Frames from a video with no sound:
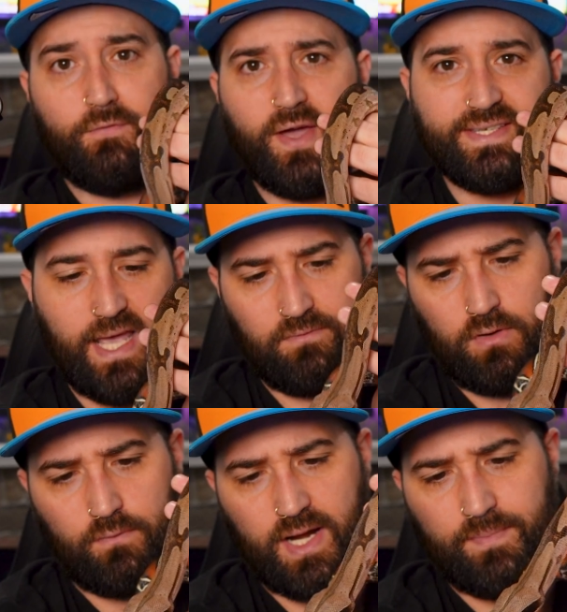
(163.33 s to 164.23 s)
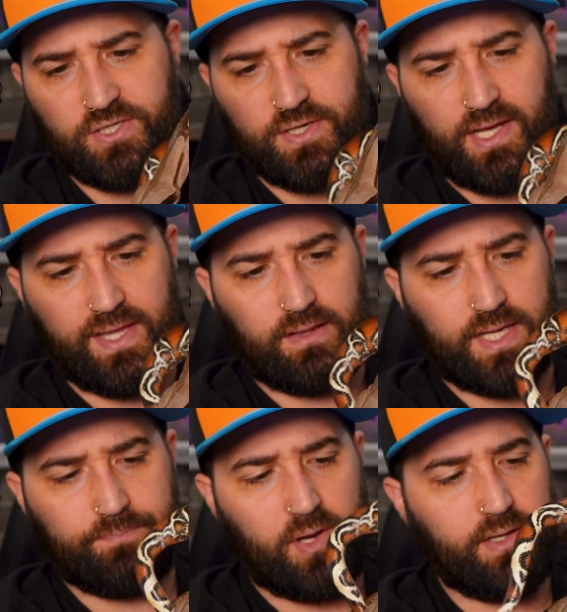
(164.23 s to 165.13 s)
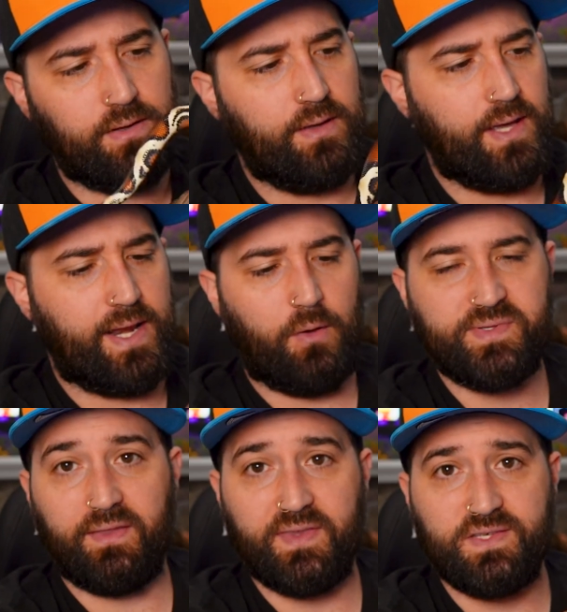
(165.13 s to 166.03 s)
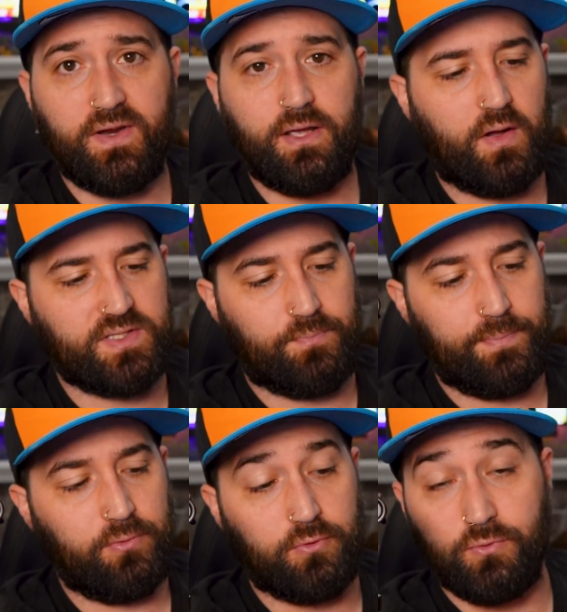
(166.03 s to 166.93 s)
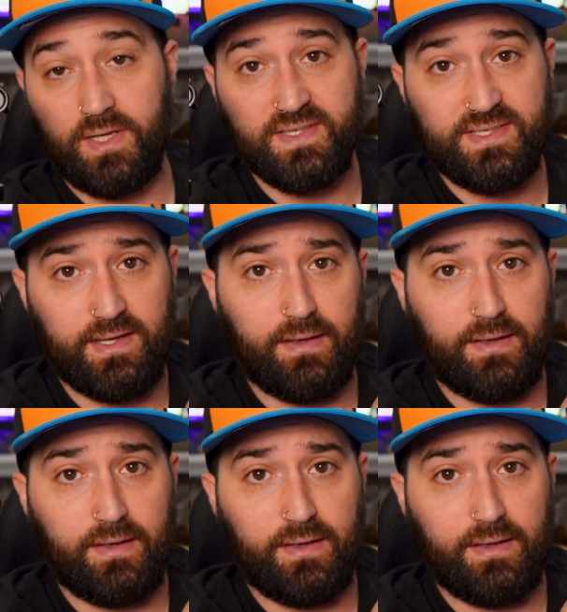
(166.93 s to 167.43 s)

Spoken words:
if you guys haven't already, make sure to hit that like button. It helps get this video out to people who need to see